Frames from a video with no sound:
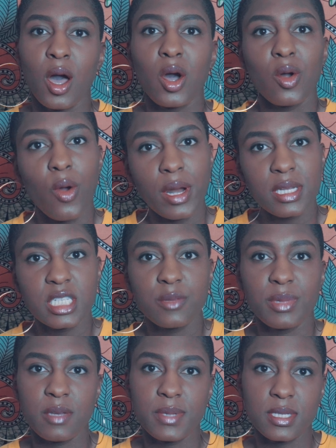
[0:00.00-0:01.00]
According to
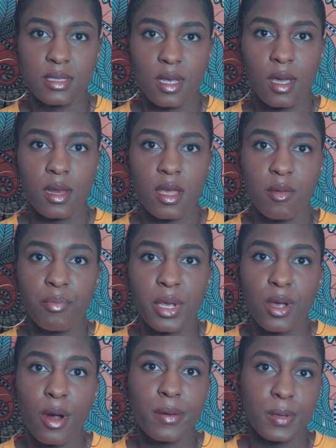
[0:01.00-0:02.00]
BBC and
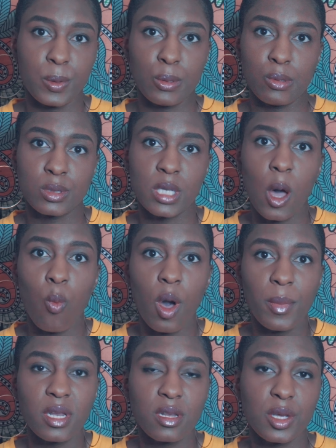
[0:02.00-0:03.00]
NPR News, a
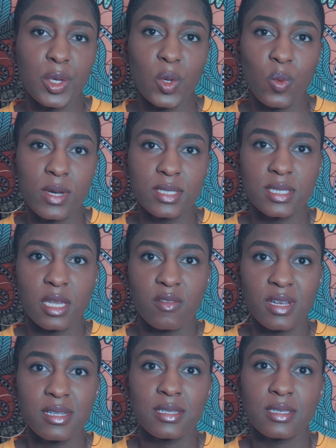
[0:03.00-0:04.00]
woman in the U.S. state
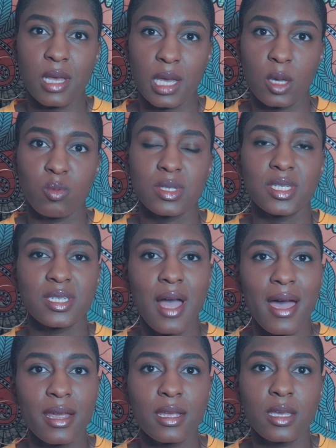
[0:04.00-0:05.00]
of Kentucky was
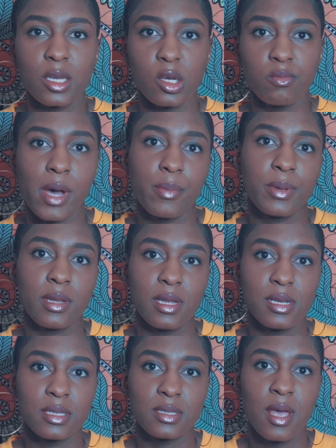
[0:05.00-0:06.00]
shot and killed by
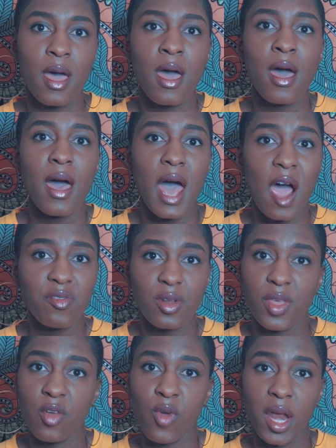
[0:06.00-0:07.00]
police after
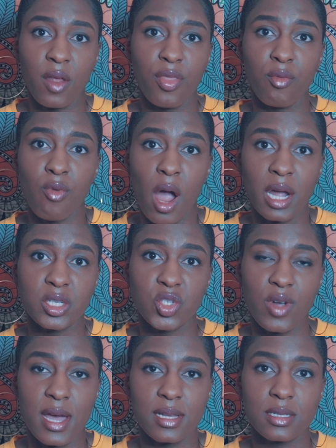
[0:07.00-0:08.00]
they raided the wrong
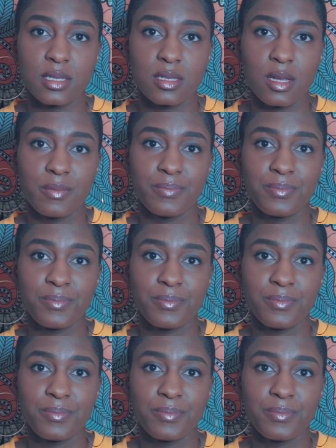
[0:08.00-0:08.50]
address.